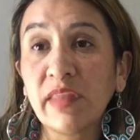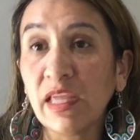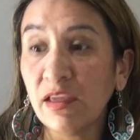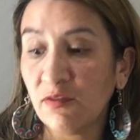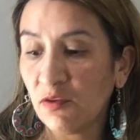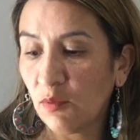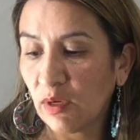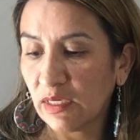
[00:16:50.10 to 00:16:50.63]

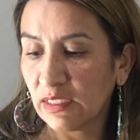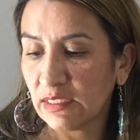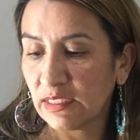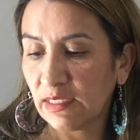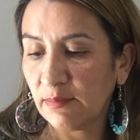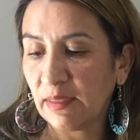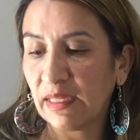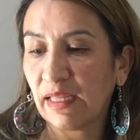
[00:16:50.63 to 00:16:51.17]
If you want to
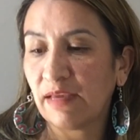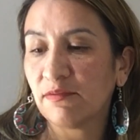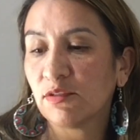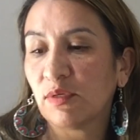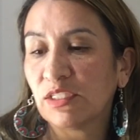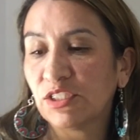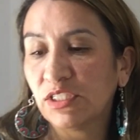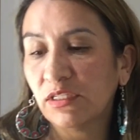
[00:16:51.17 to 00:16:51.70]
see me live
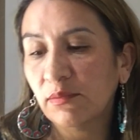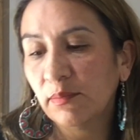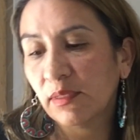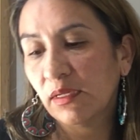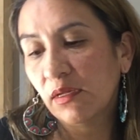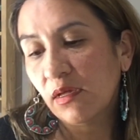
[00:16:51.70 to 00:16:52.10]
swatching them.